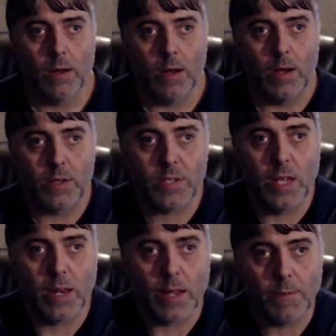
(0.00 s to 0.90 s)

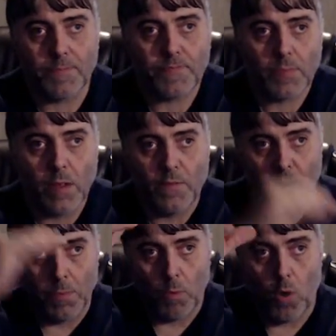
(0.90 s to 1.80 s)
ceiling,
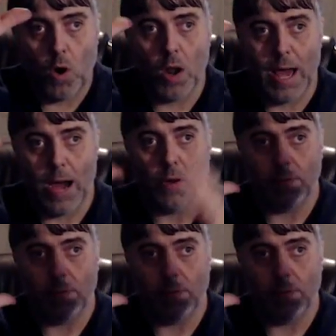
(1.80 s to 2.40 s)
from the wall out.